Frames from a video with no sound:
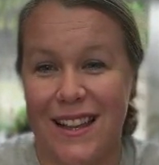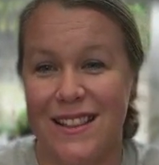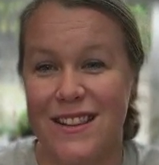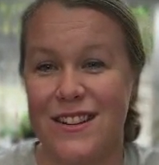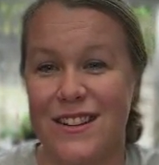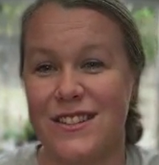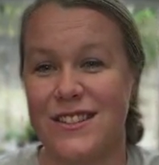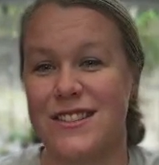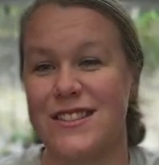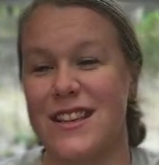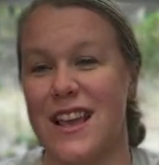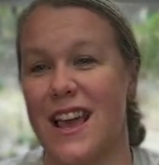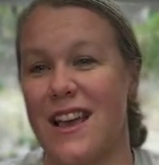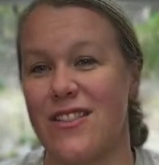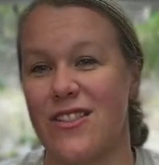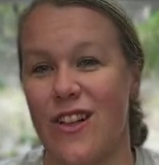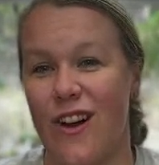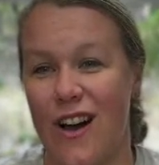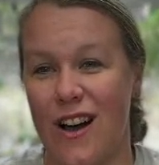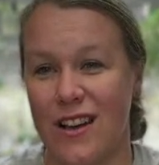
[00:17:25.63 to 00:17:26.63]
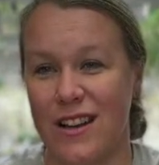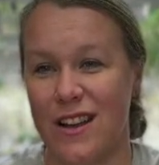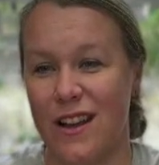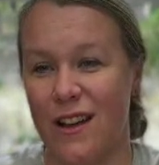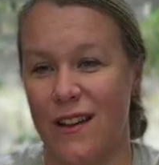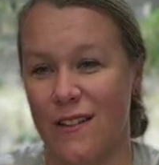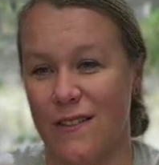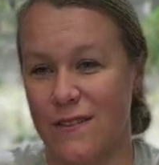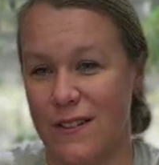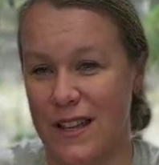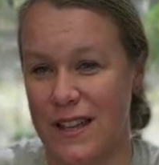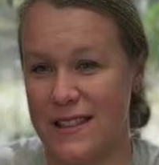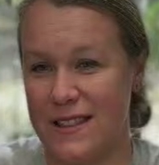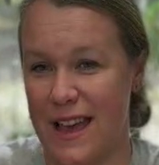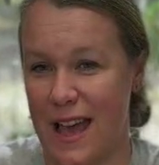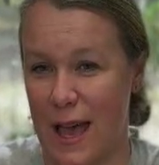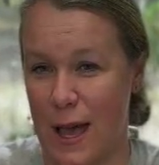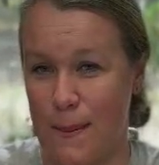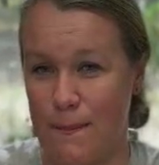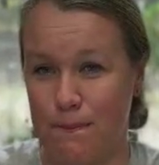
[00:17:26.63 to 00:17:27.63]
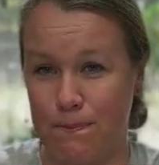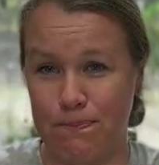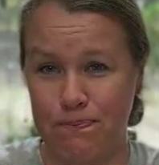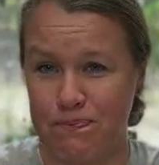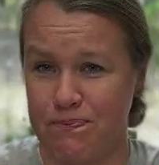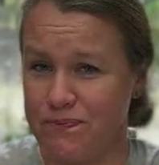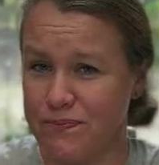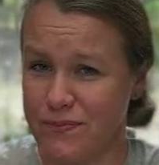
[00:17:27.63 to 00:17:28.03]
There's a lot of them.